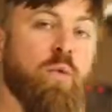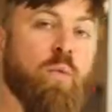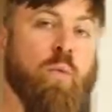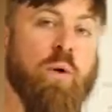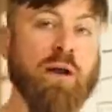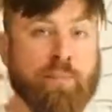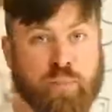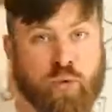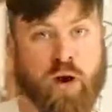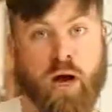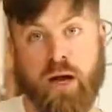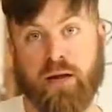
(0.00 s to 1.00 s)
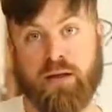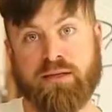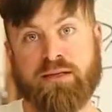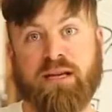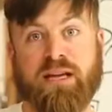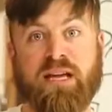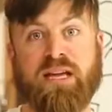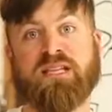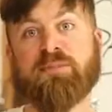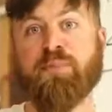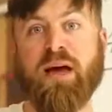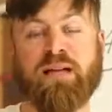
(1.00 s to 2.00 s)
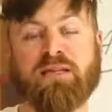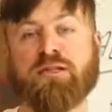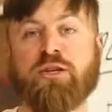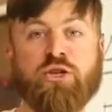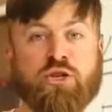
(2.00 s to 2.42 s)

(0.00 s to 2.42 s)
what product is best